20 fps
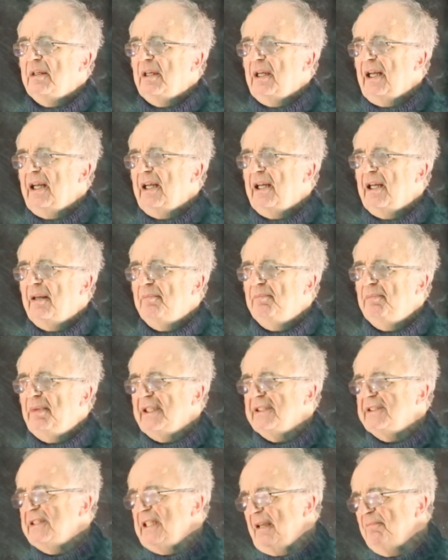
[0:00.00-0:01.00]
by
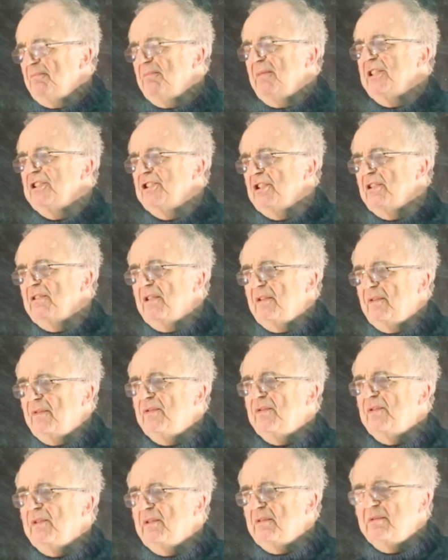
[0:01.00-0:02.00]
some measure
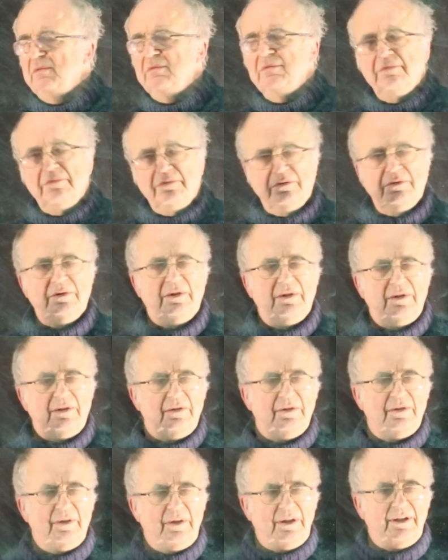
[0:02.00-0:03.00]
of
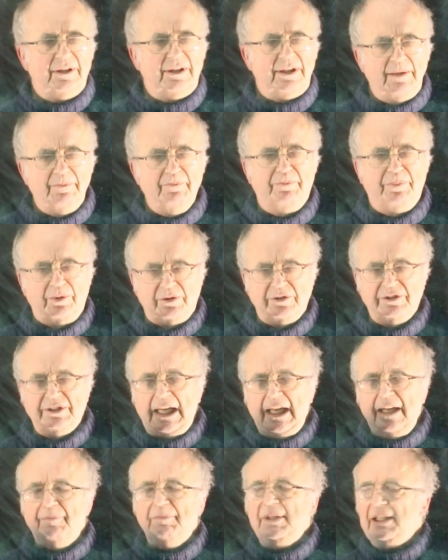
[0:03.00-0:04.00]
the inputs.
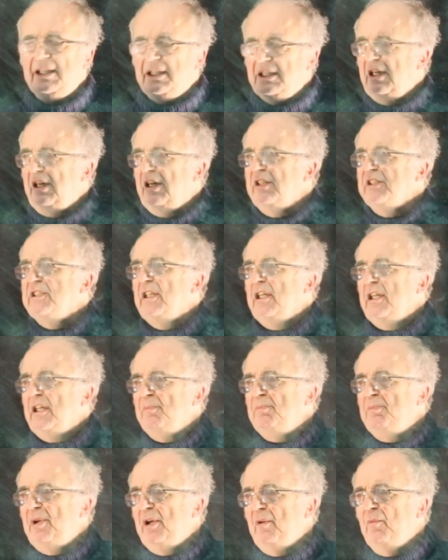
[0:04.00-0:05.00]
How many cars
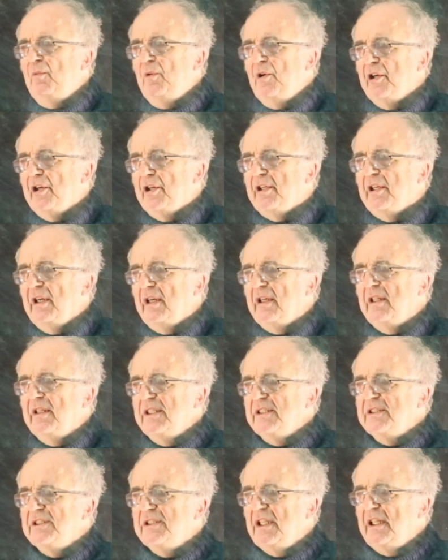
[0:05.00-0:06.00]
per worker?
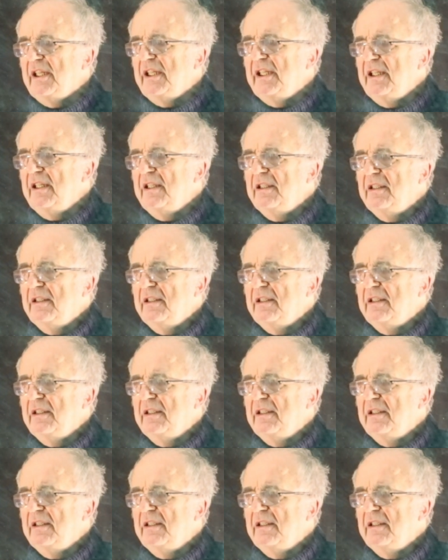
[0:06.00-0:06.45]
Let's say